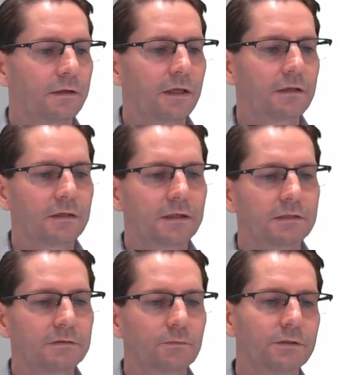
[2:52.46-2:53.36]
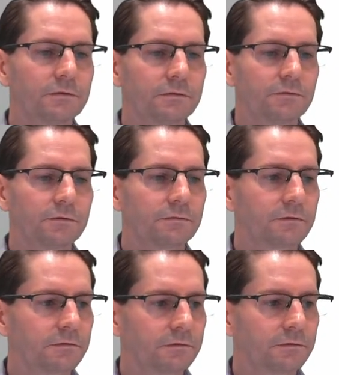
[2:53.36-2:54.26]
other thing is when you drill
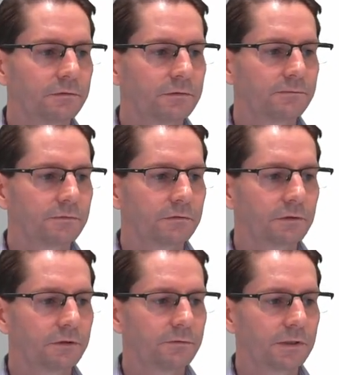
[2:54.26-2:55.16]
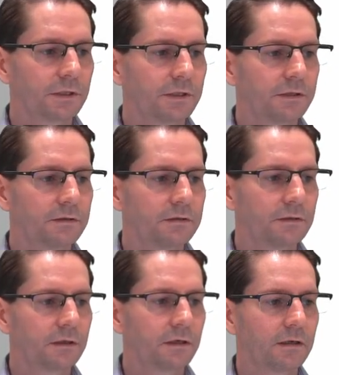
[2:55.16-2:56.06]
through for the Q&A,
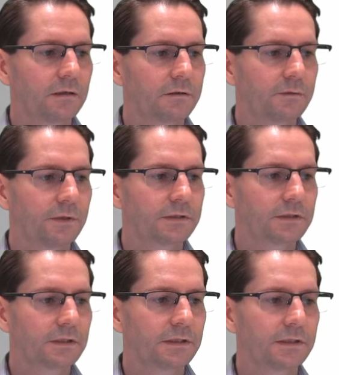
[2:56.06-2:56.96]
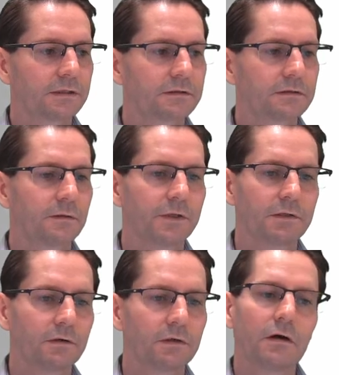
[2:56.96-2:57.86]
you basically get a
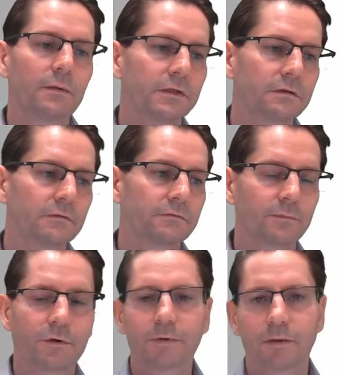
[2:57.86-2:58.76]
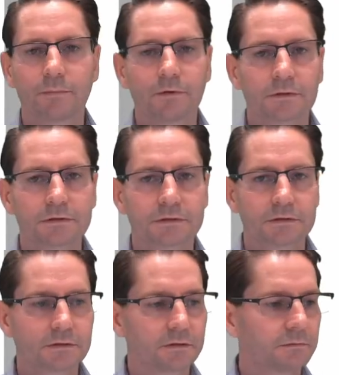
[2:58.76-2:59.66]
better alignment of the pop-up box,
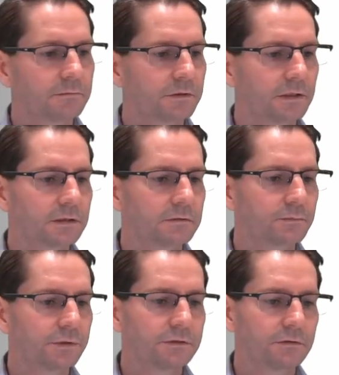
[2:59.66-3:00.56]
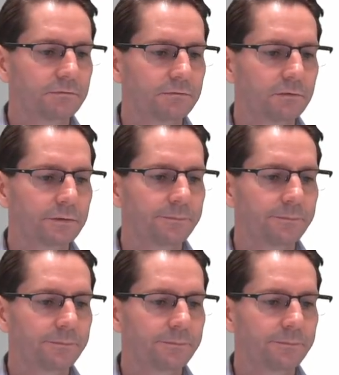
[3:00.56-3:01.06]
so that's pretty straightforward.